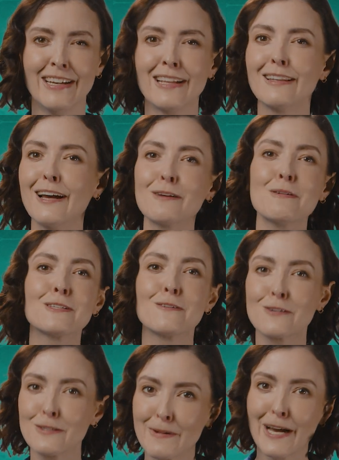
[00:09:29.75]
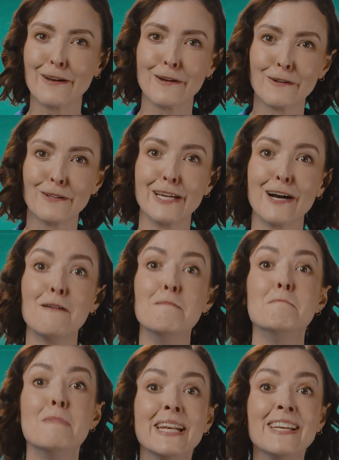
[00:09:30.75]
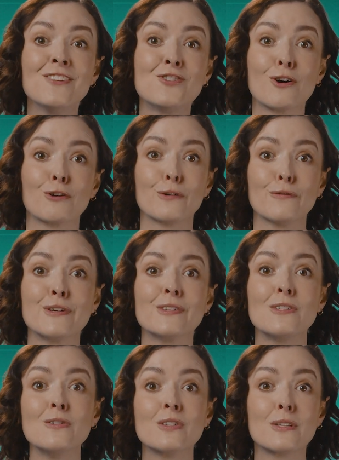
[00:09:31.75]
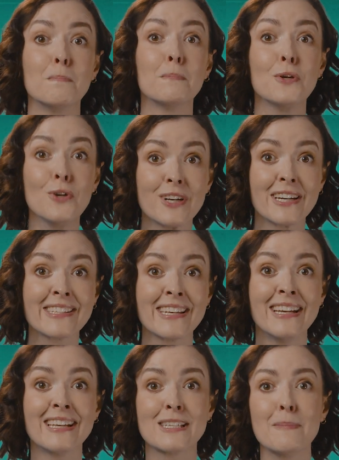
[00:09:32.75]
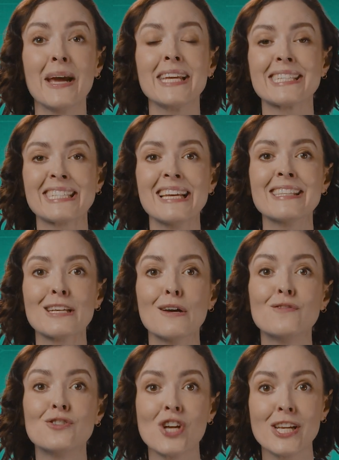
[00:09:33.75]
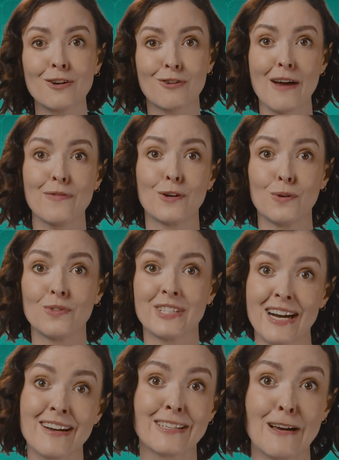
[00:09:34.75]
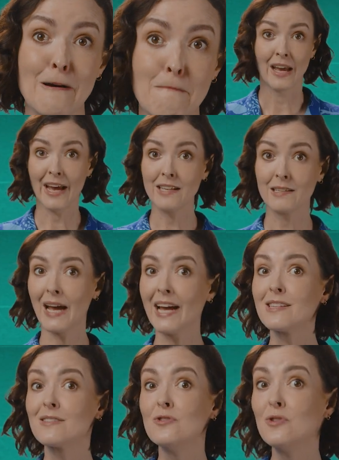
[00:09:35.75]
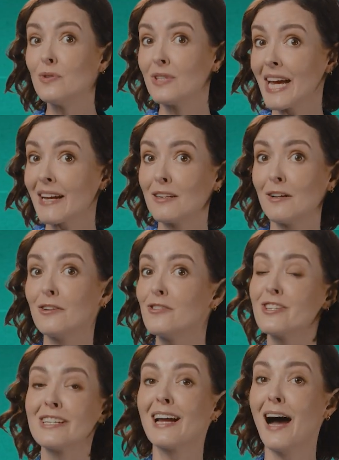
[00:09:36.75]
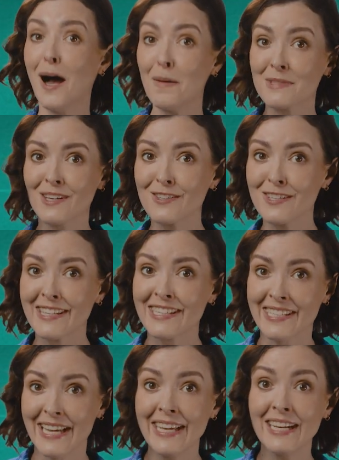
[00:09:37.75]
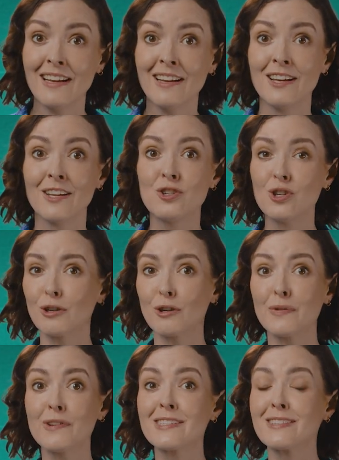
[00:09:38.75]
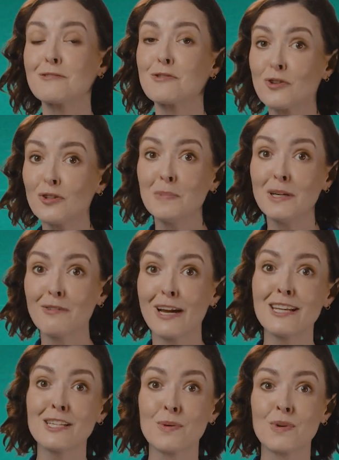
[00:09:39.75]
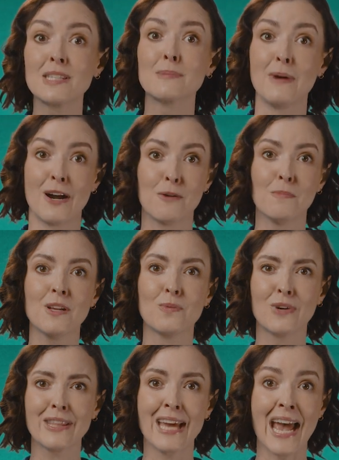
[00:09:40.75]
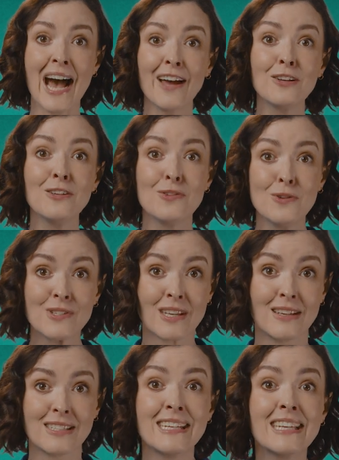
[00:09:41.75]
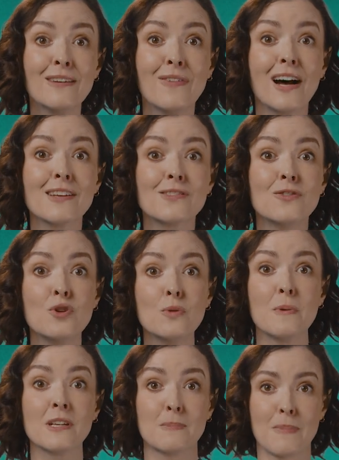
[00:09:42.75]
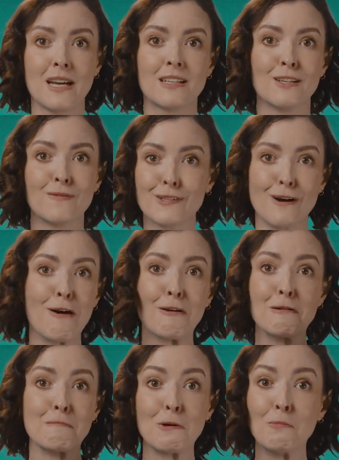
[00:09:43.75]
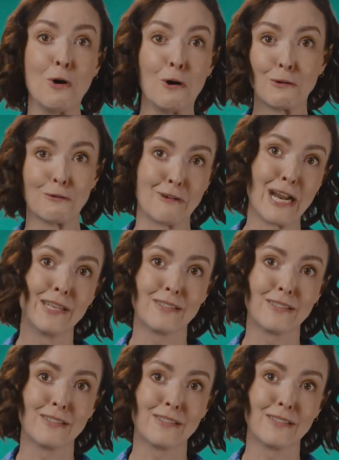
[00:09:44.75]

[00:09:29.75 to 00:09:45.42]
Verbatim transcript: Like we talked about earlier, many geographers use computers to make sense of geographical data. And as new technology comes onto the scene, geographers should be ready to experiment with how to use it to give us new perspectives on the world around